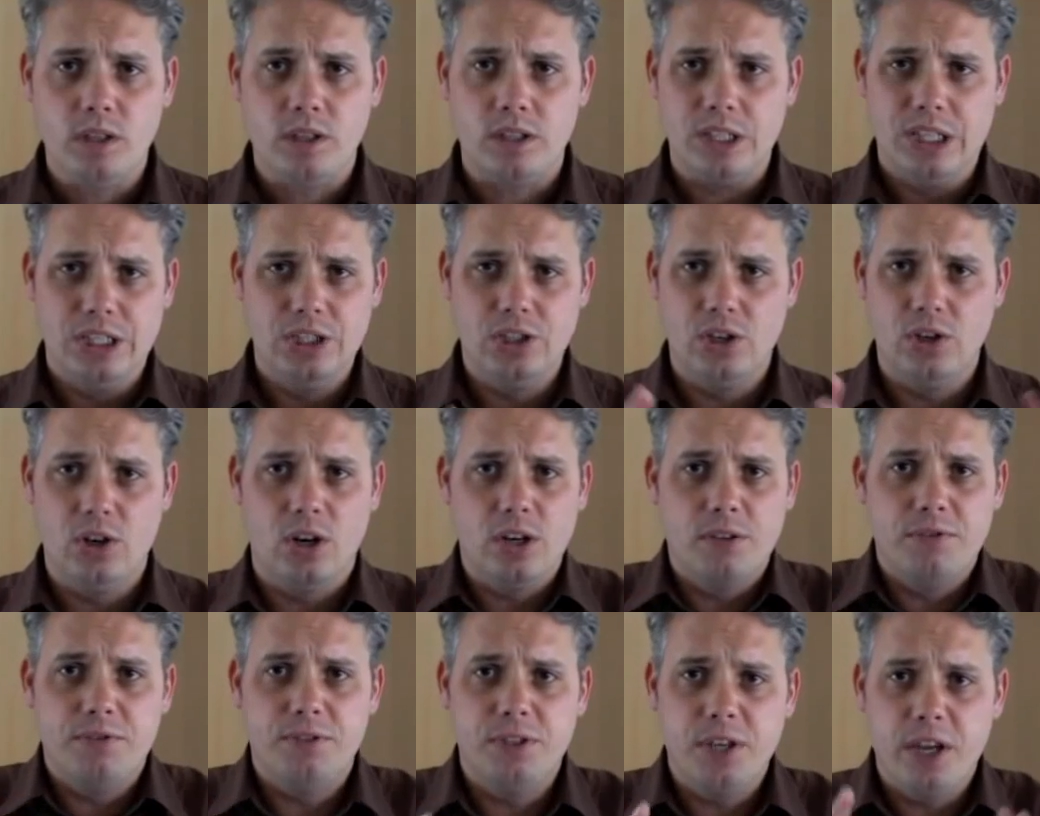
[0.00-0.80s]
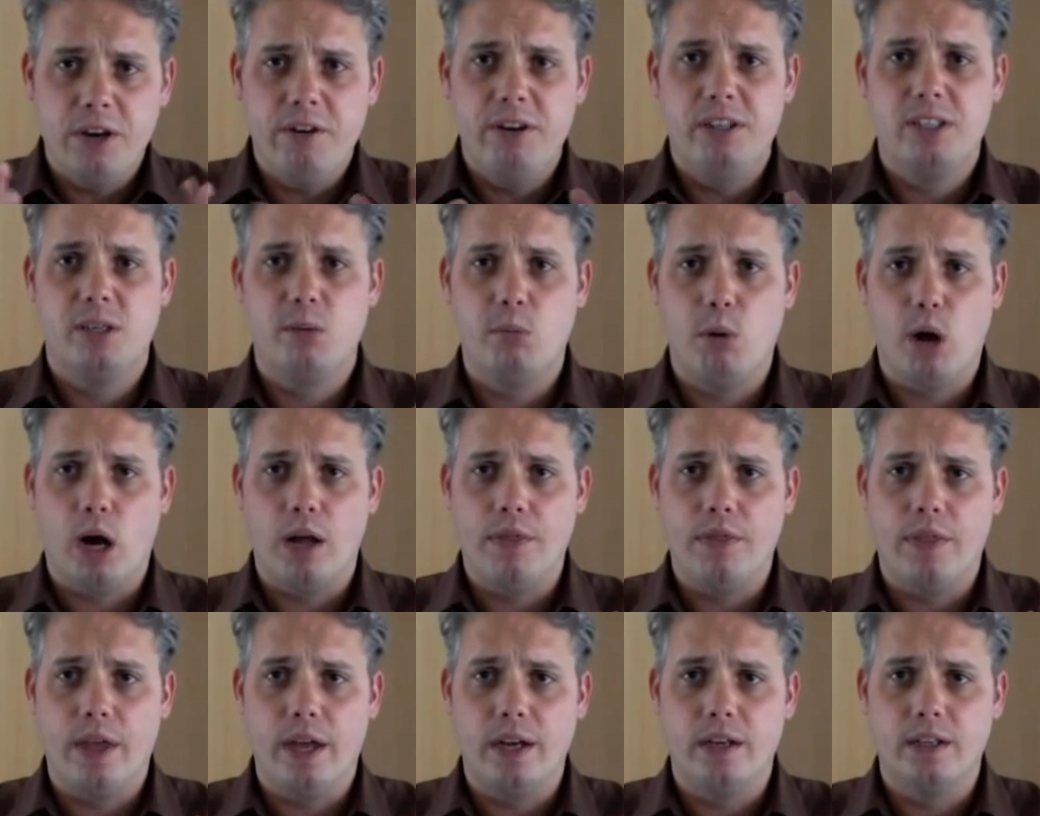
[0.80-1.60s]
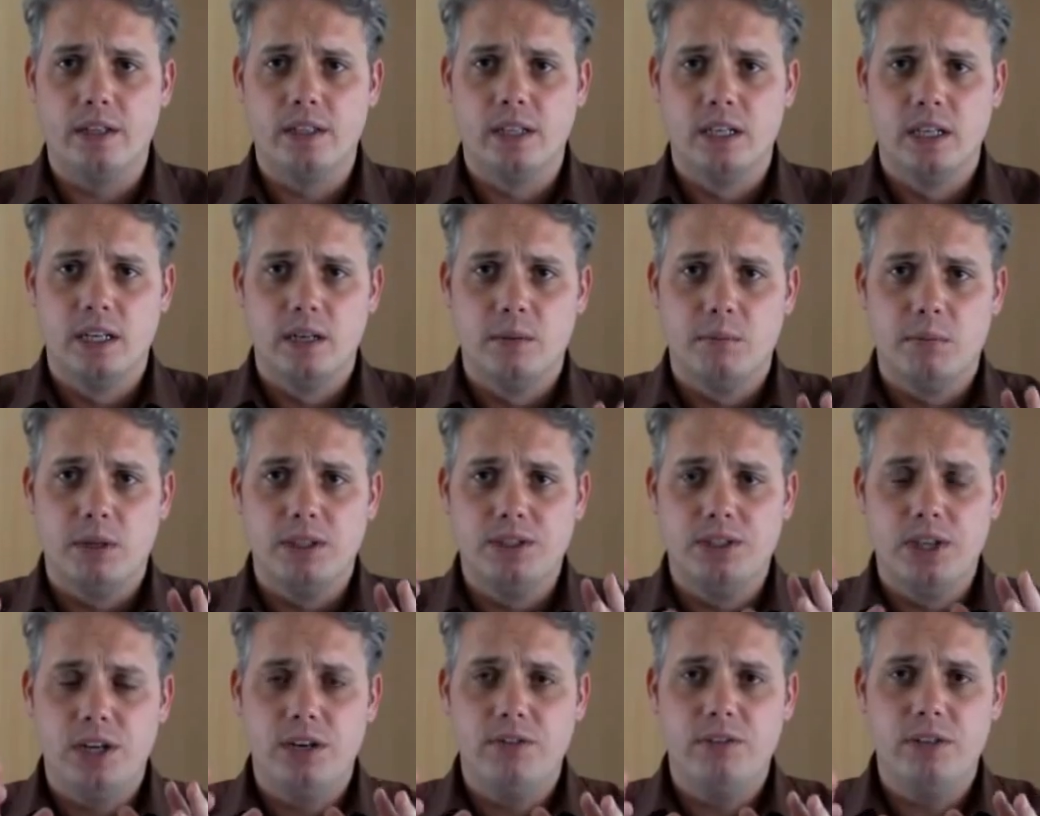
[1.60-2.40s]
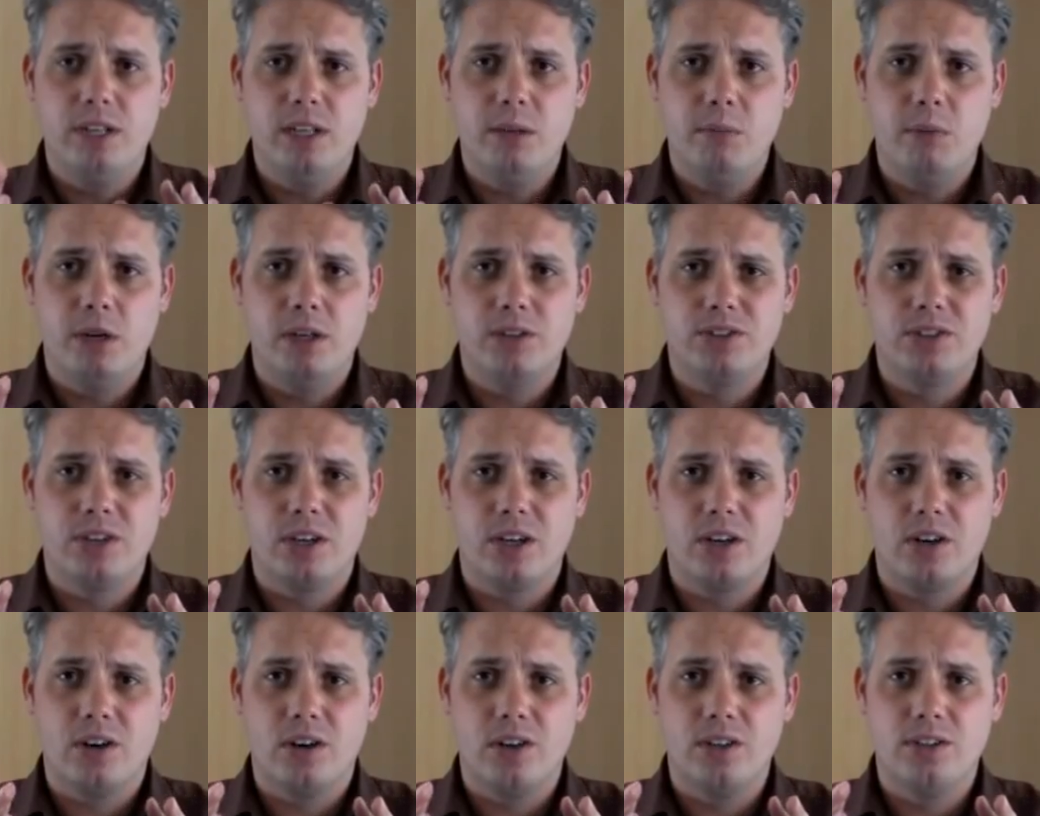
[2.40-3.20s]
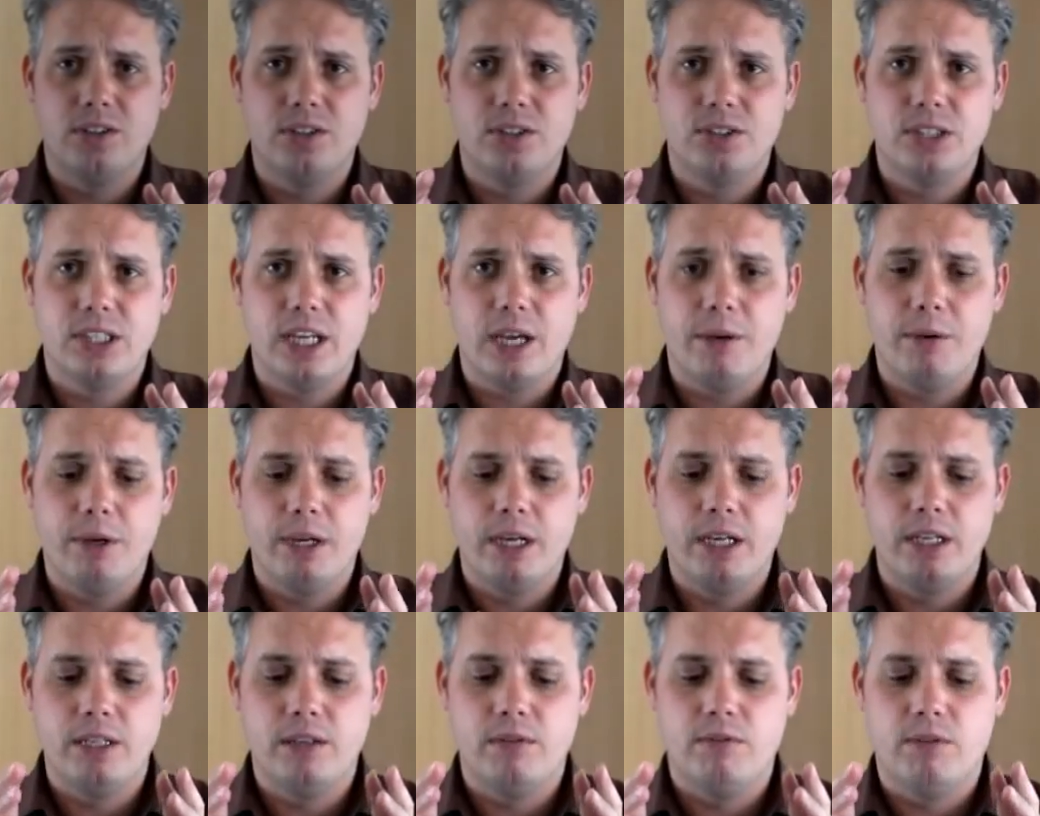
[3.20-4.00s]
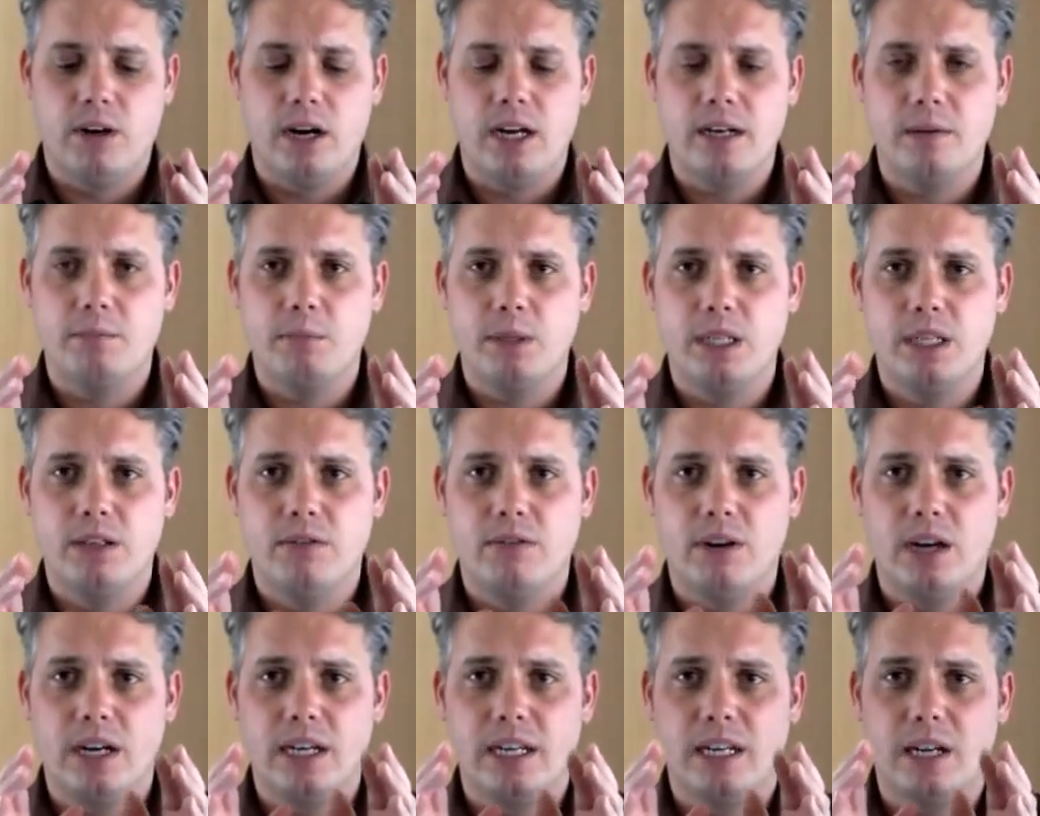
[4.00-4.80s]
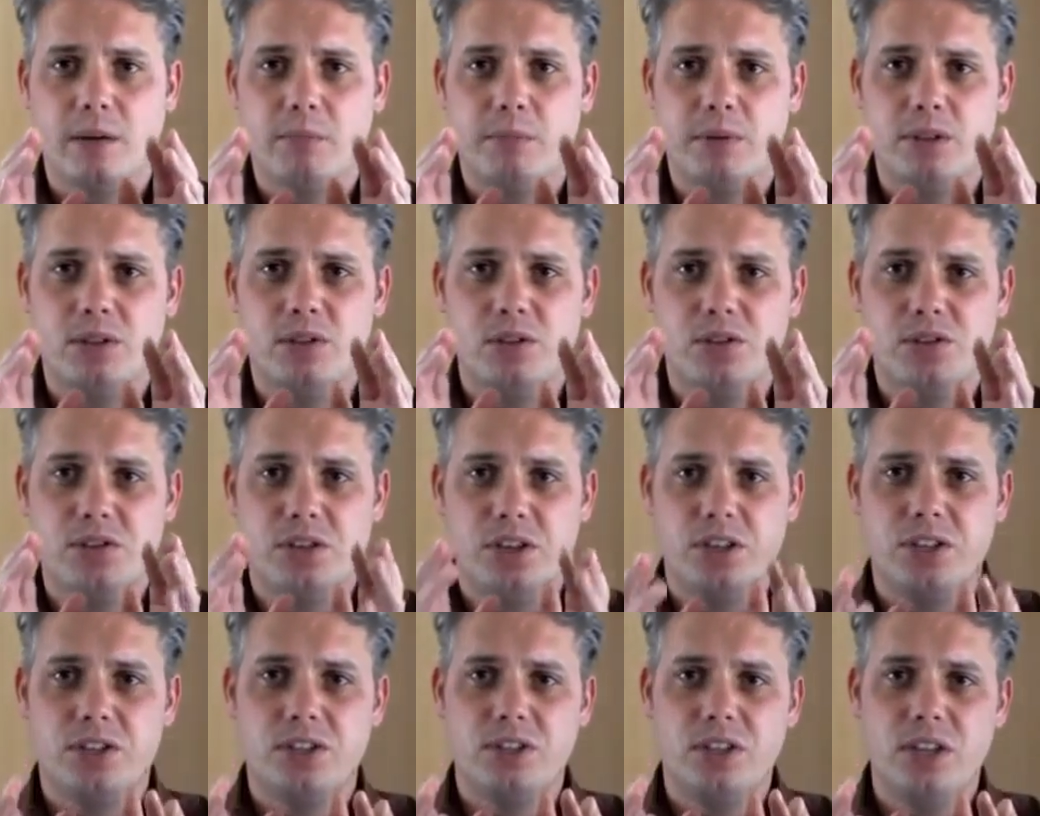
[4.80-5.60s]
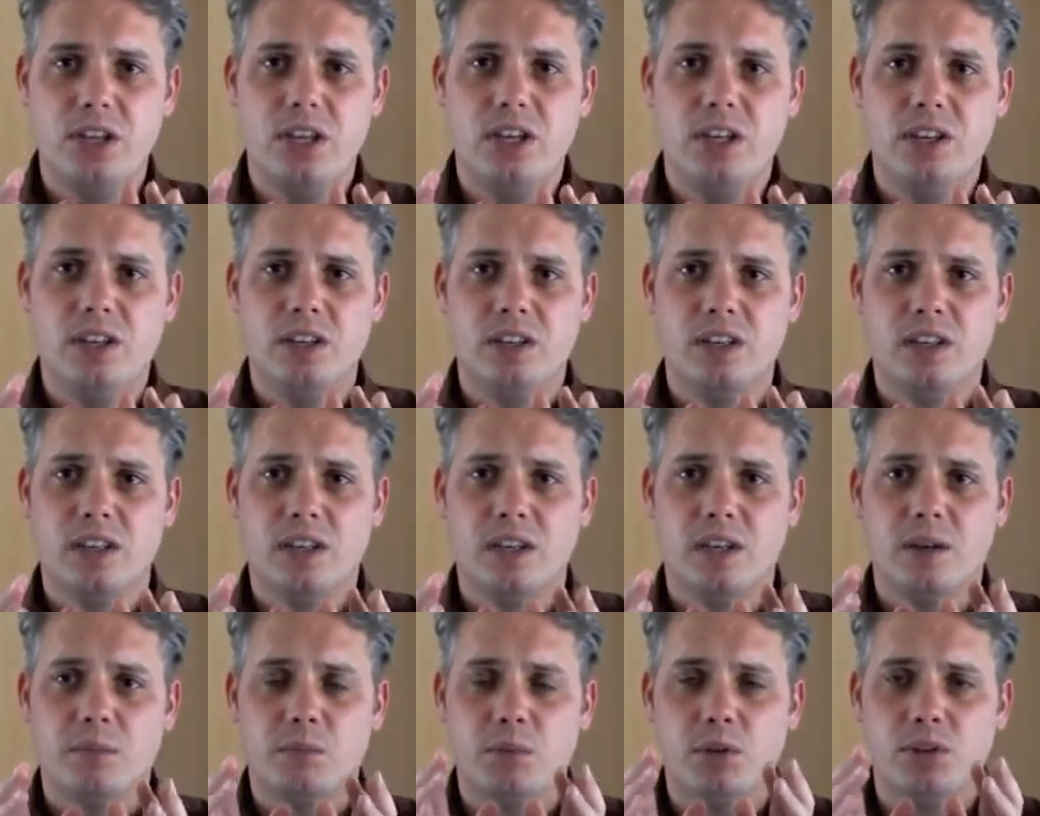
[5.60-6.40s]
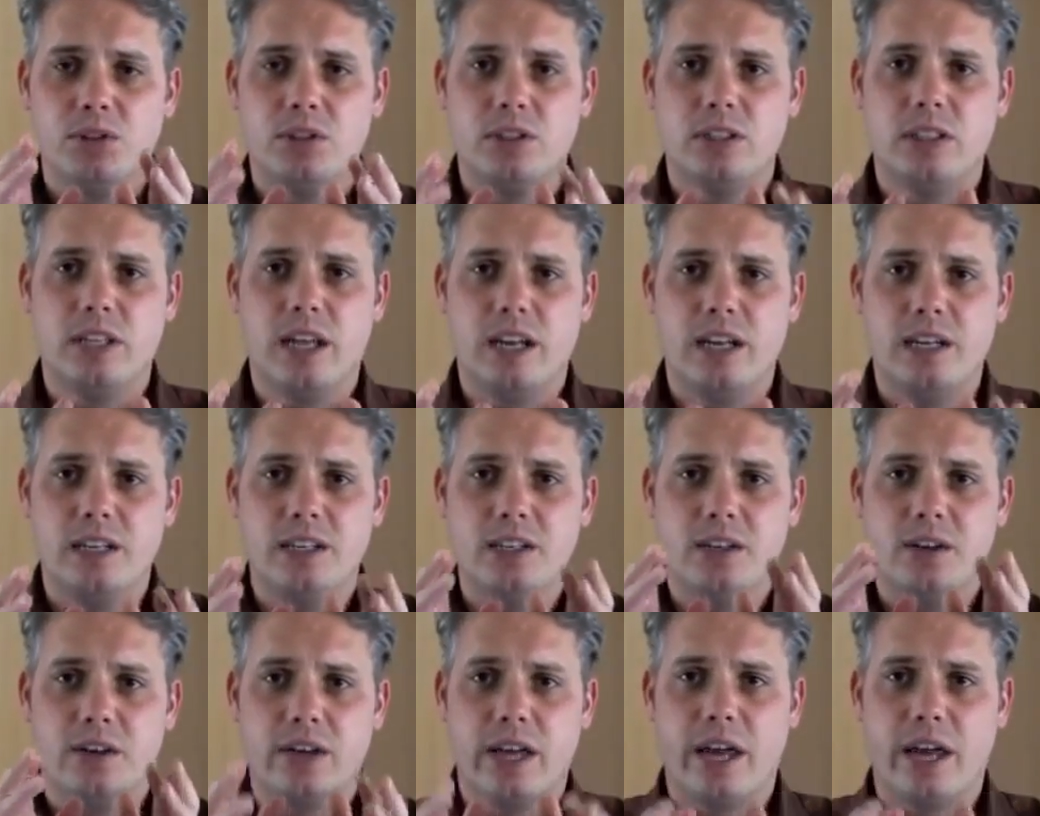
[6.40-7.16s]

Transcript: there's a lot of theories about that, but generally most psychologists say we can be divided up into 16 personality or